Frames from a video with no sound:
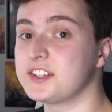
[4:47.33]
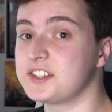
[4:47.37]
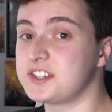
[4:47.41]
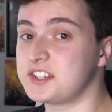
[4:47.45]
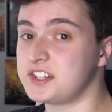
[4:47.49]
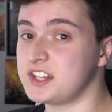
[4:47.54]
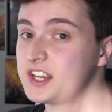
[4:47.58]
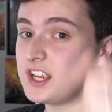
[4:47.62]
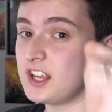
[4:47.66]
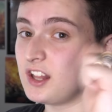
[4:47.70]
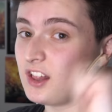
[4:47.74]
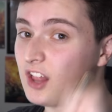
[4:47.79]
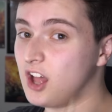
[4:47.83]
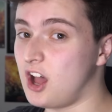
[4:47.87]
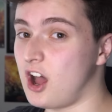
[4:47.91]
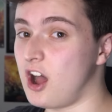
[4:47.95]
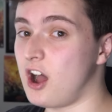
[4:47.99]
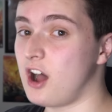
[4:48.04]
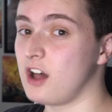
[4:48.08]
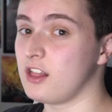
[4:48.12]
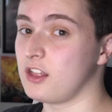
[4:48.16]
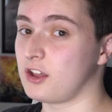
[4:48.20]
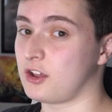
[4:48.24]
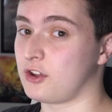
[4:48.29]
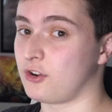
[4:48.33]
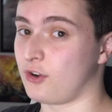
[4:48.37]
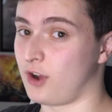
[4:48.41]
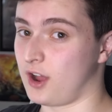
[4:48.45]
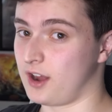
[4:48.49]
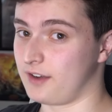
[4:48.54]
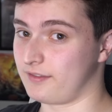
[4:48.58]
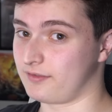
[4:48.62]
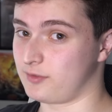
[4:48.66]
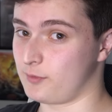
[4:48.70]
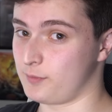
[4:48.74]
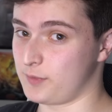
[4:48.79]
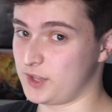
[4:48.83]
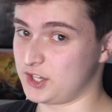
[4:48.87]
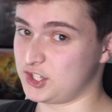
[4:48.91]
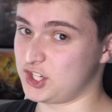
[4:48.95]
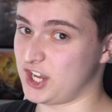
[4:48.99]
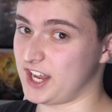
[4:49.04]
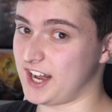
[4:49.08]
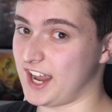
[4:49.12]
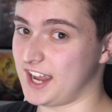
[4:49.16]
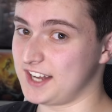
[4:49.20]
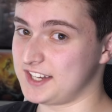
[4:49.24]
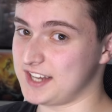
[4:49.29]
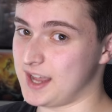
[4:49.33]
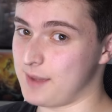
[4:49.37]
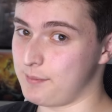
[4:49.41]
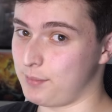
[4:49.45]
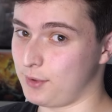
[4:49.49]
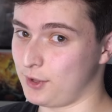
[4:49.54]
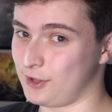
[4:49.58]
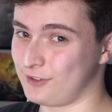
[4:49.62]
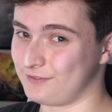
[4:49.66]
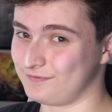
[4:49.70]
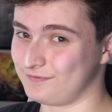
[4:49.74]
steal a holocron from the Jedi Temple.